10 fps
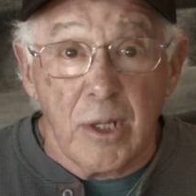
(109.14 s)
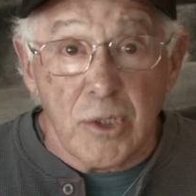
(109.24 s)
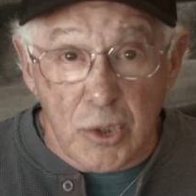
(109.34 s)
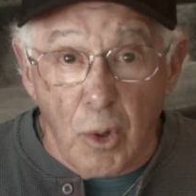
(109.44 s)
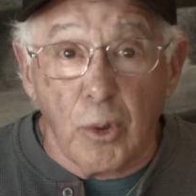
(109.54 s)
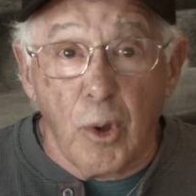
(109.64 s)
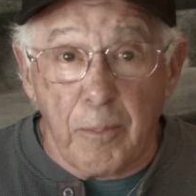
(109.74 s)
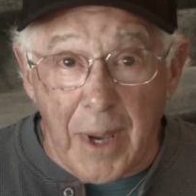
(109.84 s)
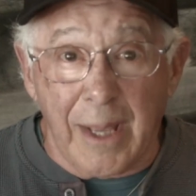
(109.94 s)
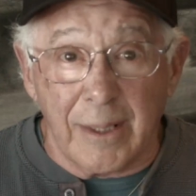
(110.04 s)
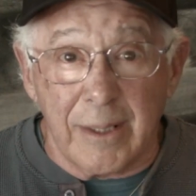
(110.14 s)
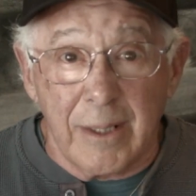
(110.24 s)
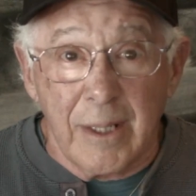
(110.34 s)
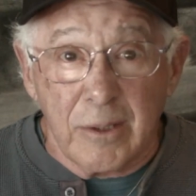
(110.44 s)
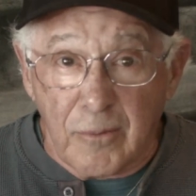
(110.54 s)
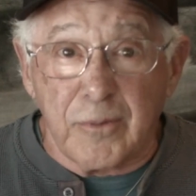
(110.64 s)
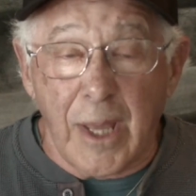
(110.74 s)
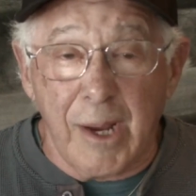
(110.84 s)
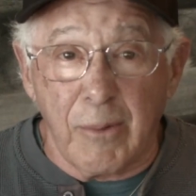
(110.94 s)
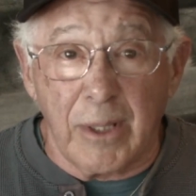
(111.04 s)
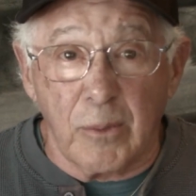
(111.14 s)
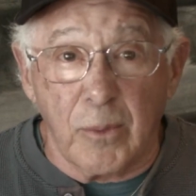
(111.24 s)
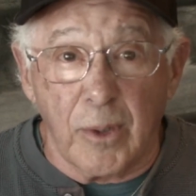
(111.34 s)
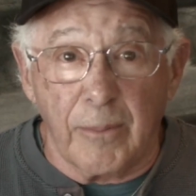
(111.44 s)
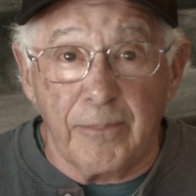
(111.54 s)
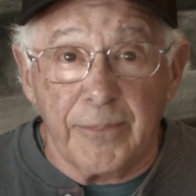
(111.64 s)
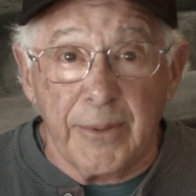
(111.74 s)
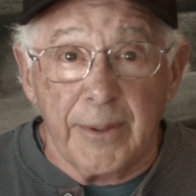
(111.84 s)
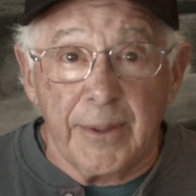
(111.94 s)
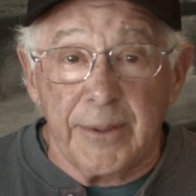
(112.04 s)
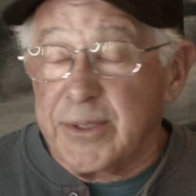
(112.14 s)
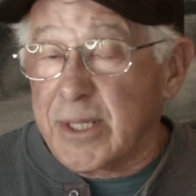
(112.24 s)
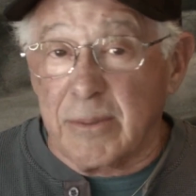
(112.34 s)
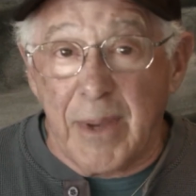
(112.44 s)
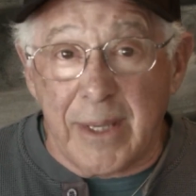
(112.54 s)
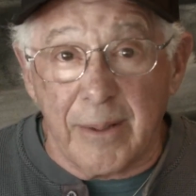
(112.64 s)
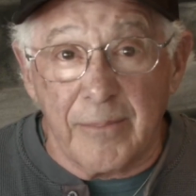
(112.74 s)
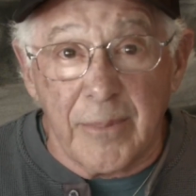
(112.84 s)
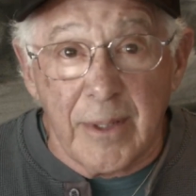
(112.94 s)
solo pilot, to fly around the world. She doesn't make it.